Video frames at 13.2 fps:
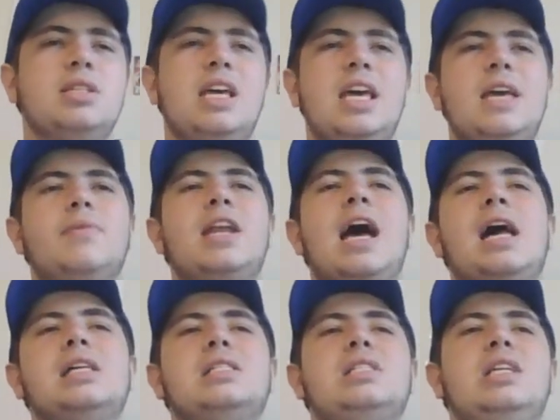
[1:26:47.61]
He even
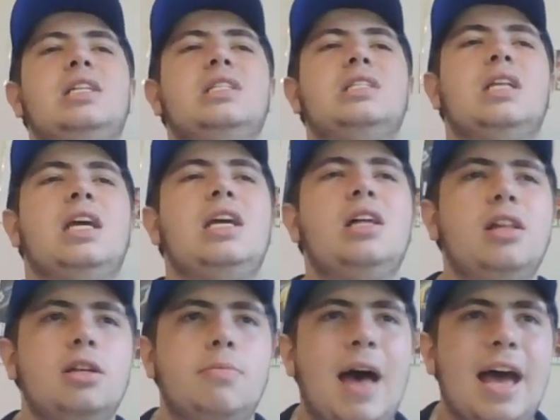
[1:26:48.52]
had a stint in
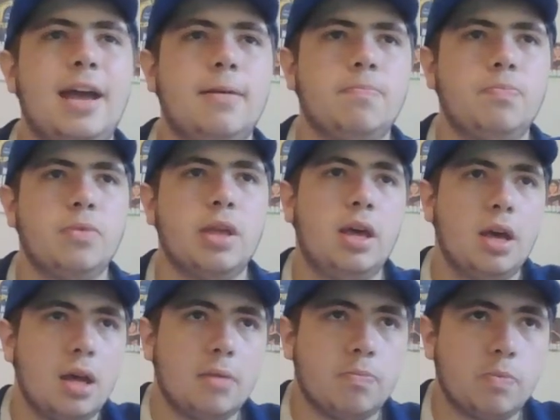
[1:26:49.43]
England,
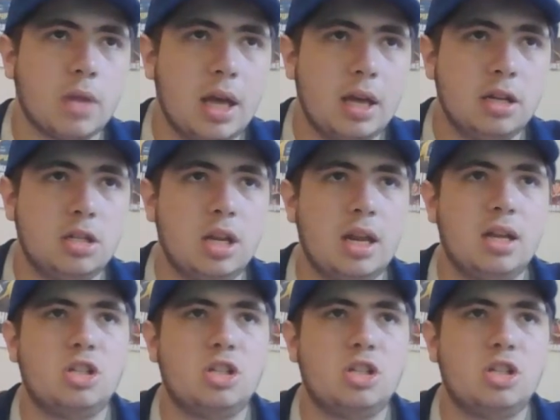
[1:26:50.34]
mate.